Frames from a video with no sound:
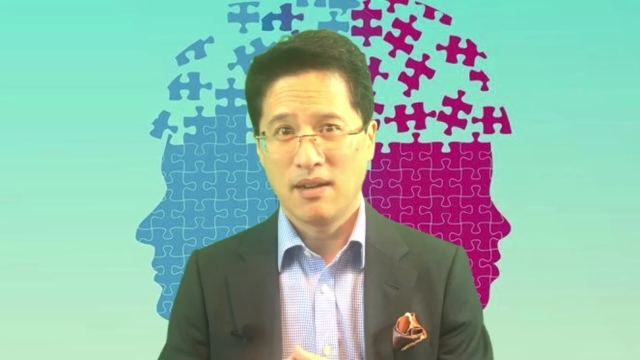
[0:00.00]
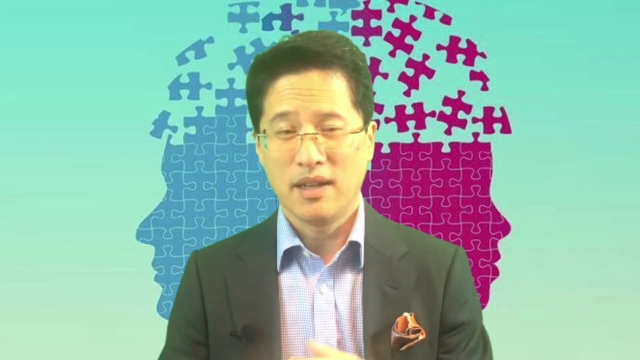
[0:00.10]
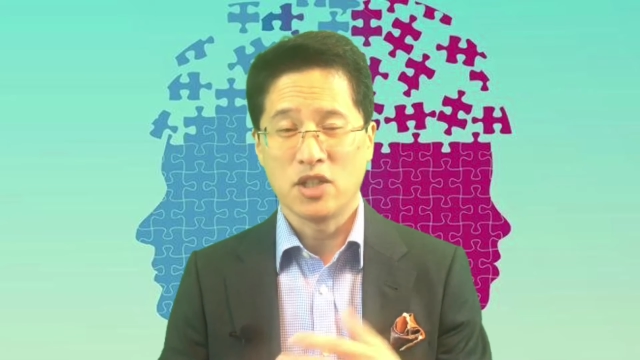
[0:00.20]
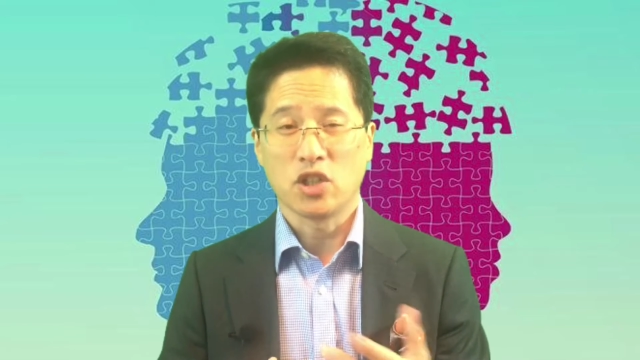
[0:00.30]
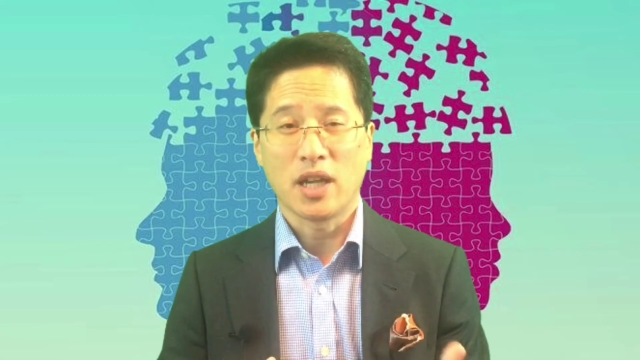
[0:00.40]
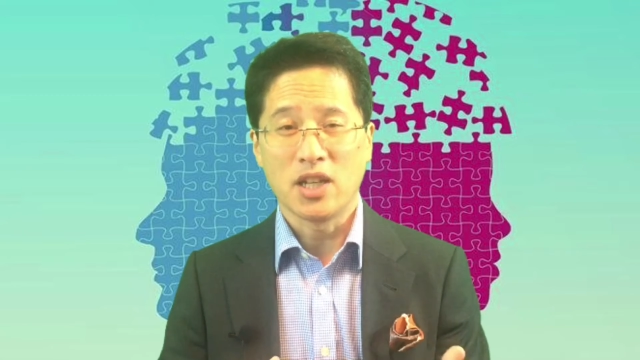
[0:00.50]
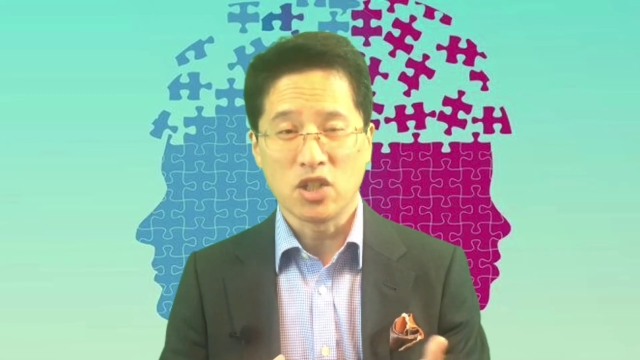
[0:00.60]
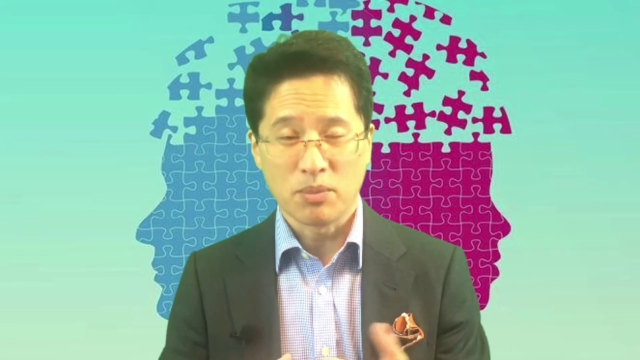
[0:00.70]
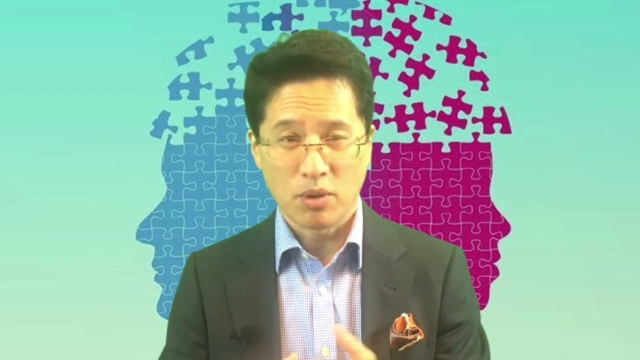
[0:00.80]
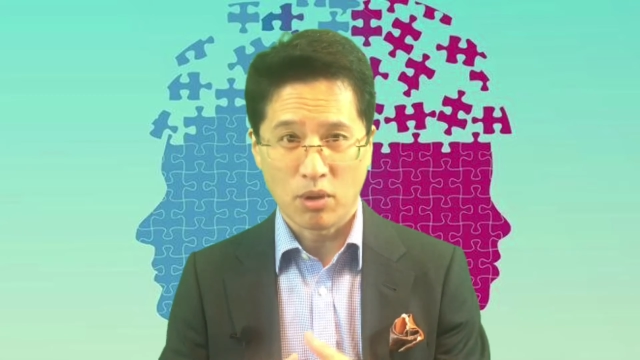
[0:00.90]

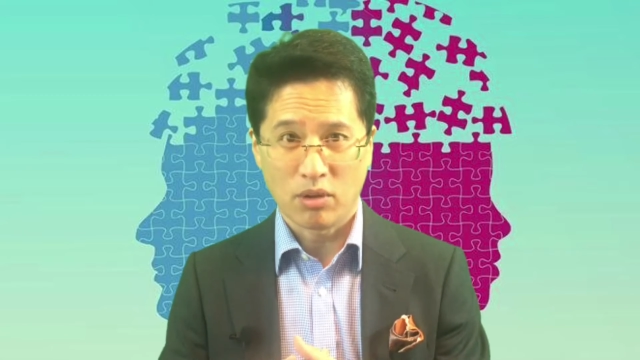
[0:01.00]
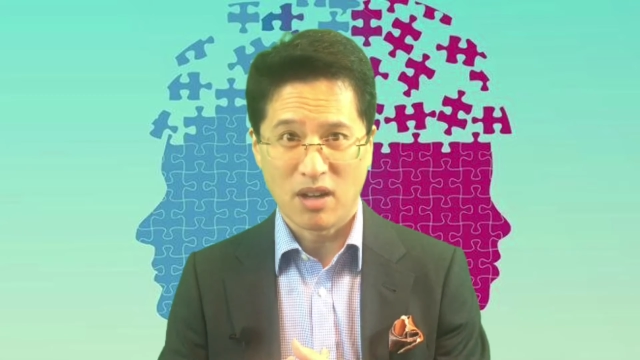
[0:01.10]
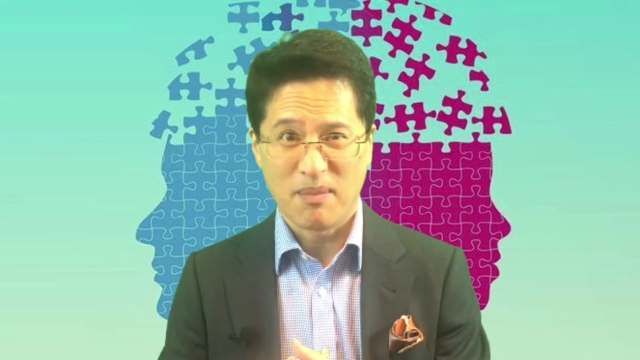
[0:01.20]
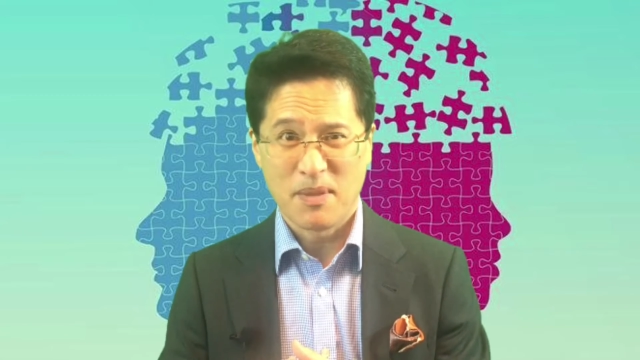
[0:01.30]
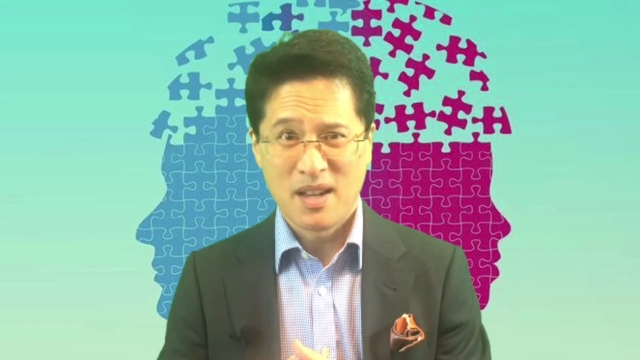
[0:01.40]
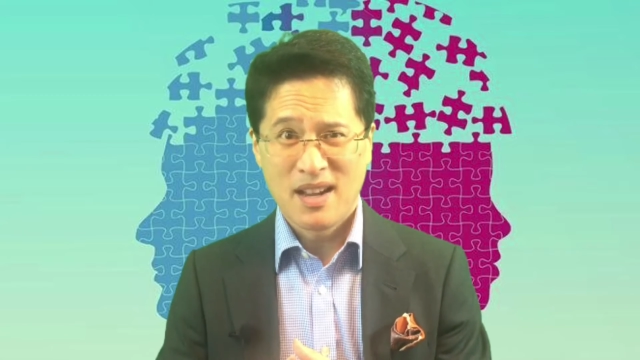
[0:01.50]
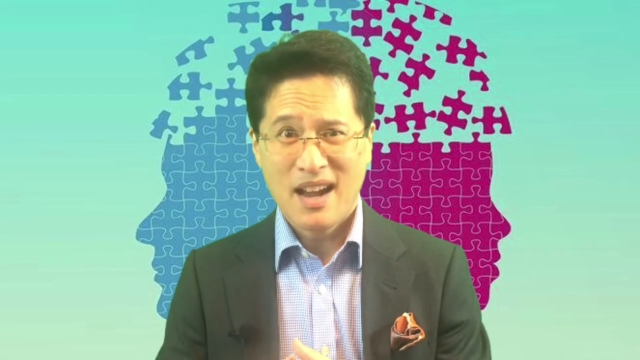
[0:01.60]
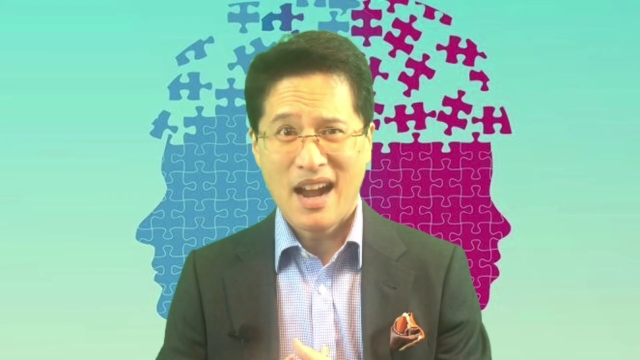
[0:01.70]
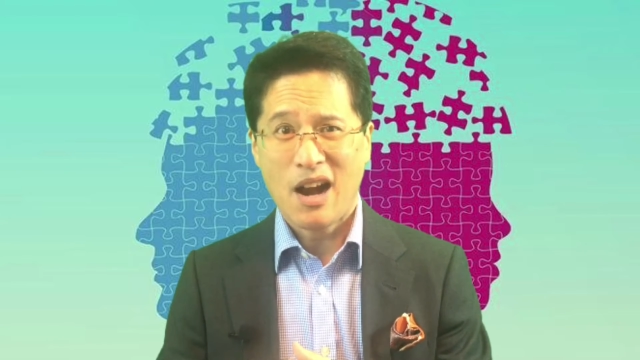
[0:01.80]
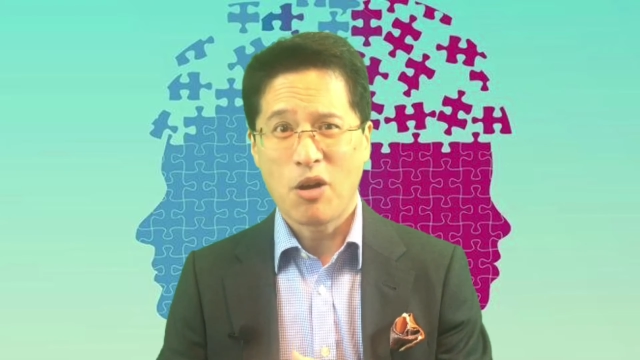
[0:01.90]
education program.
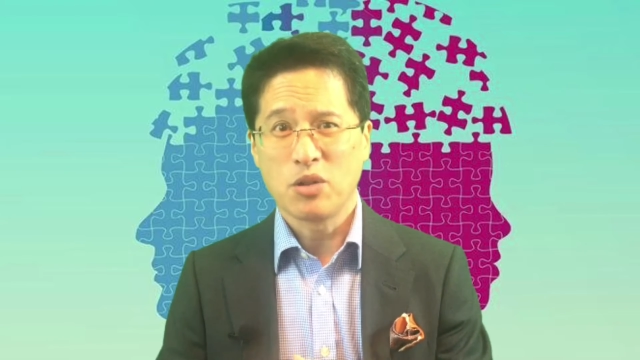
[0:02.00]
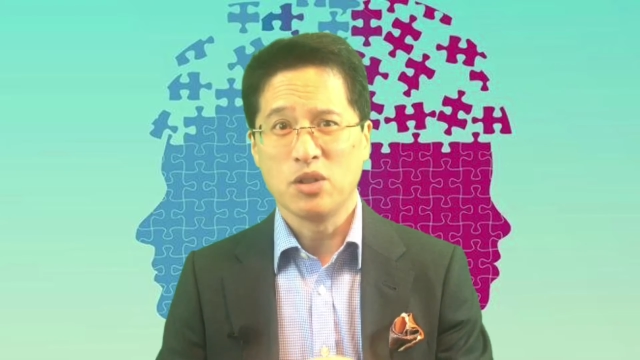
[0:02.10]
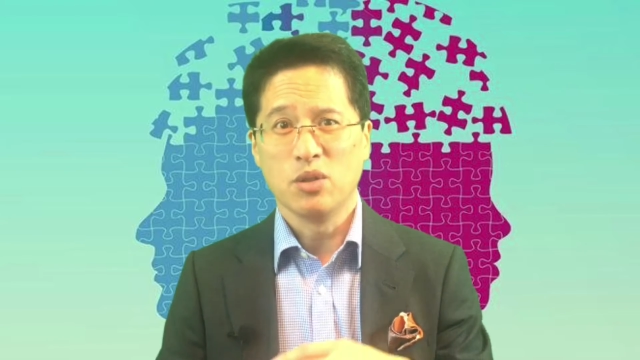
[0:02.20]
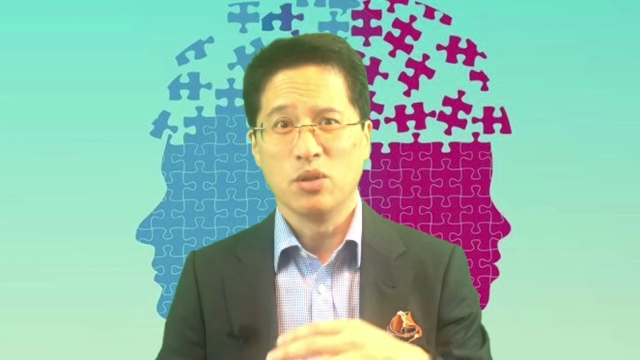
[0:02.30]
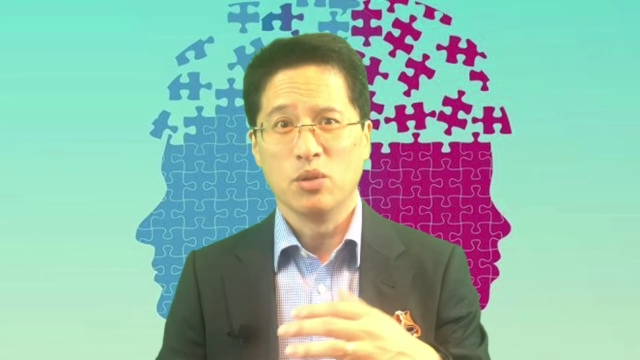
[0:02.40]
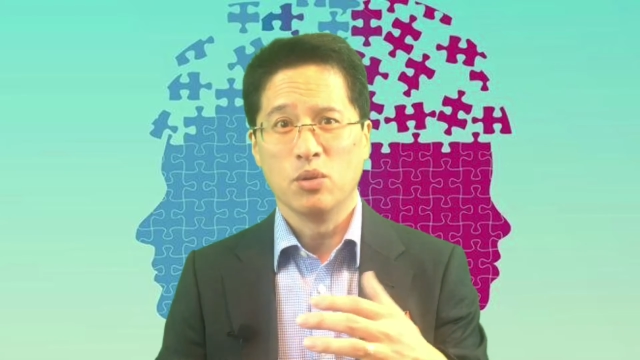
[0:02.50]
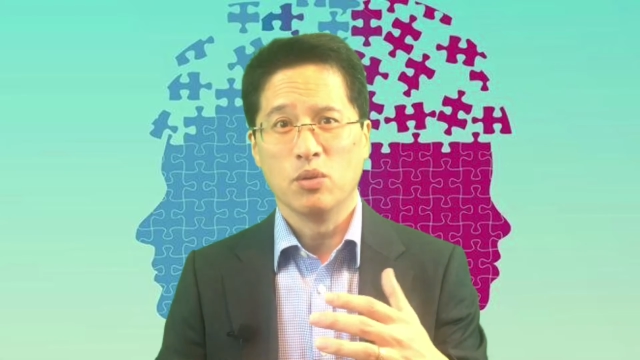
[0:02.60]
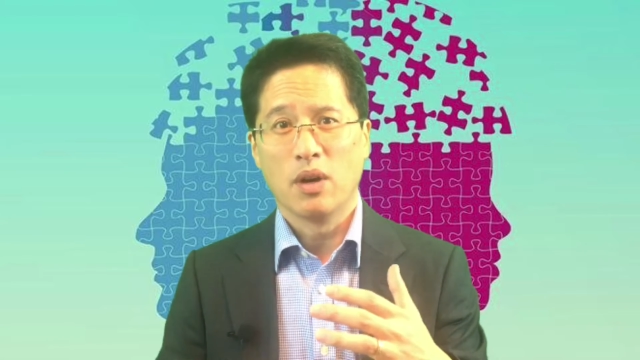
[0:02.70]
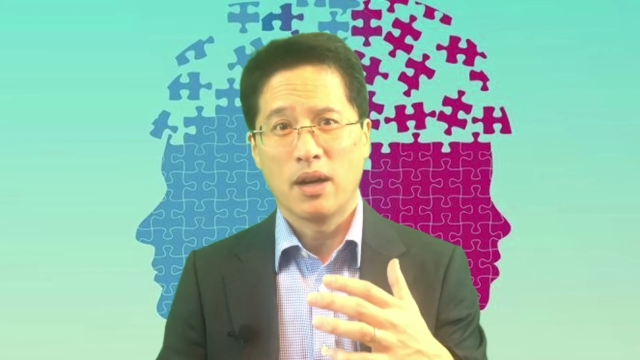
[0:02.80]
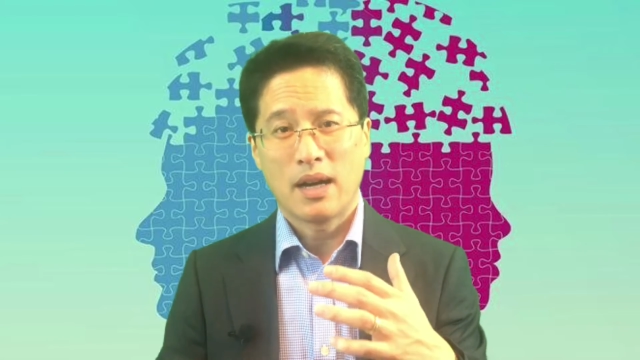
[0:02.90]
How
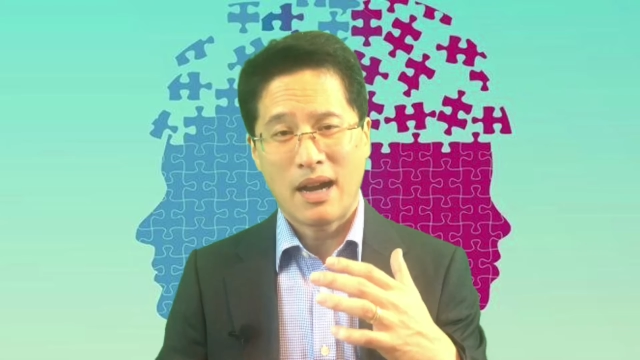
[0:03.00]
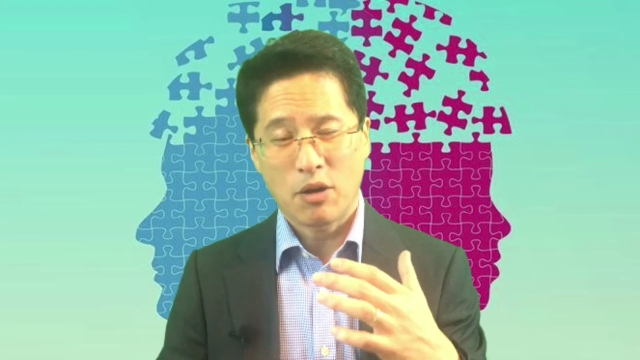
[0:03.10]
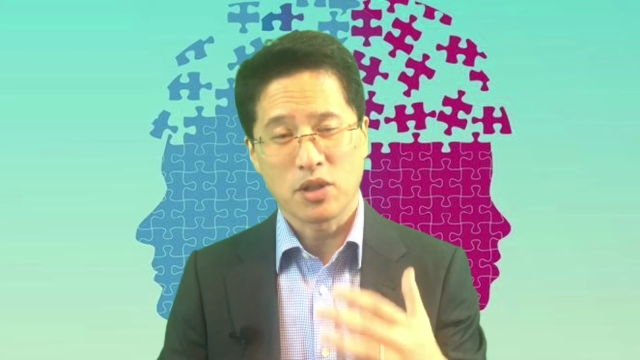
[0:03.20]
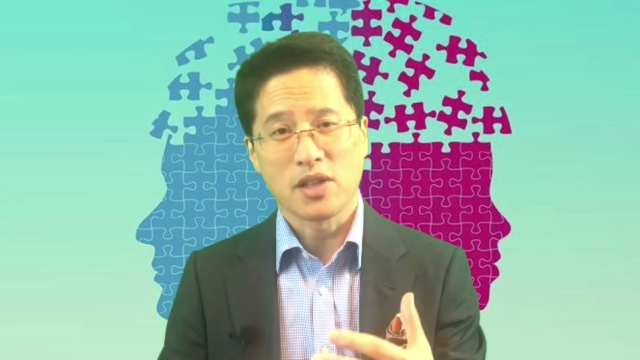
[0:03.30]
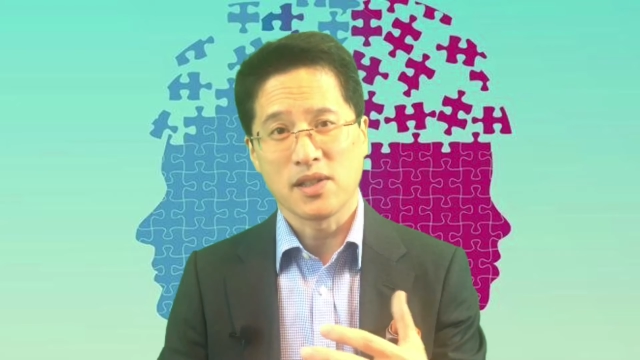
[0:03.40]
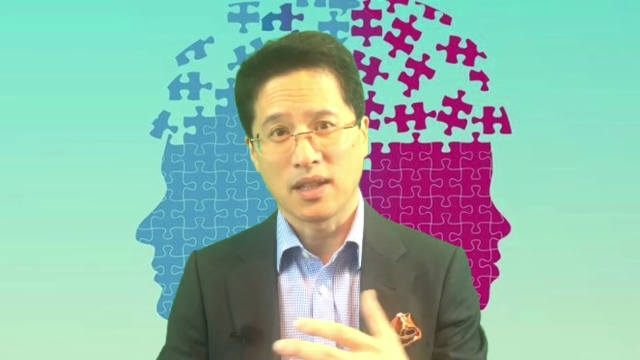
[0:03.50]
does